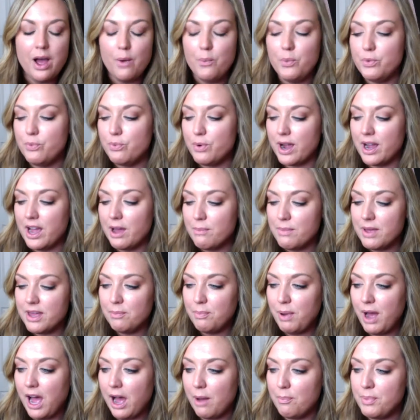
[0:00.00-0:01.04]
would recommend
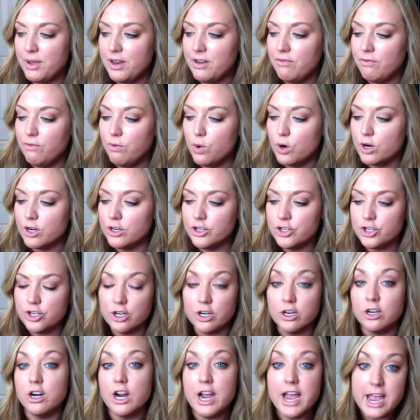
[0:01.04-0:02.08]
Poppin' for
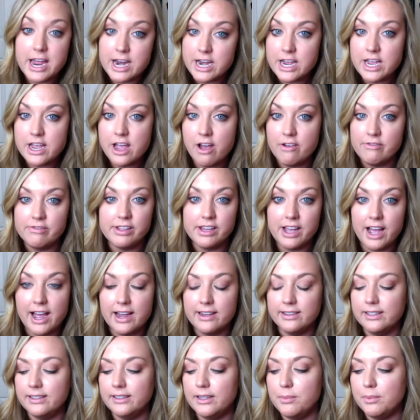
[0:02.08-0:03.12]
sure. Any of the
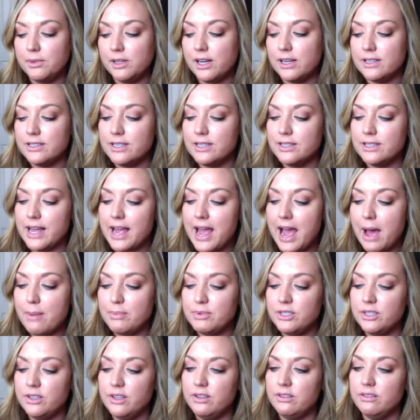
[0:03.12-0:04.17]
Kylie lip glosses, I
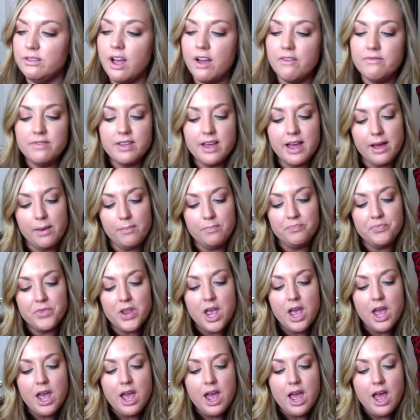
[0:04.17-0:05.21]
absolutely love them.
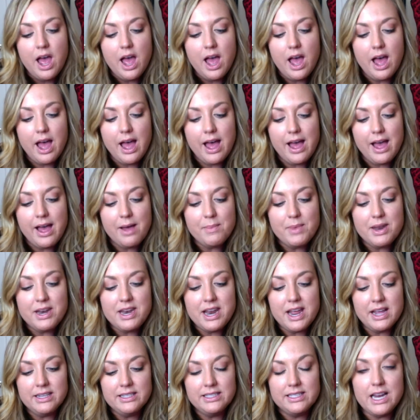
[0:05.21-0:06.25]

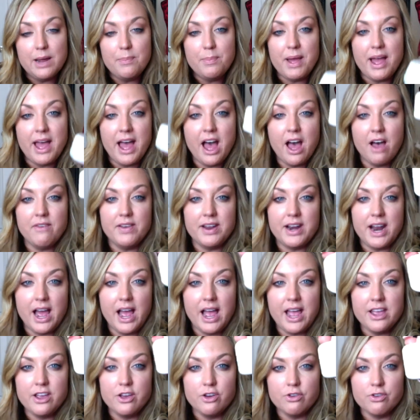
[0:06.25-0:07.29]
Next up, I have an
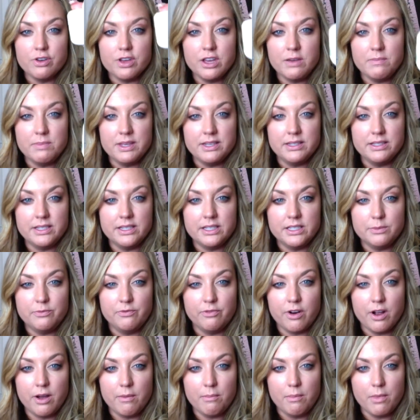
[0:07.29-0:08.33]
eye cream. This is
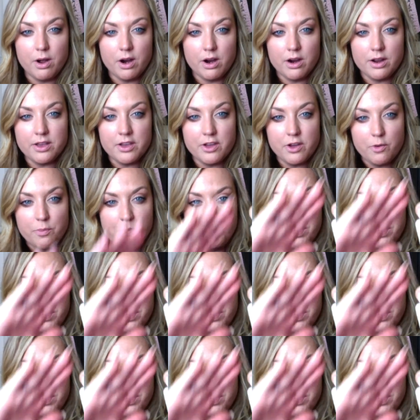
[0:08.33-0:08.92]
from Mario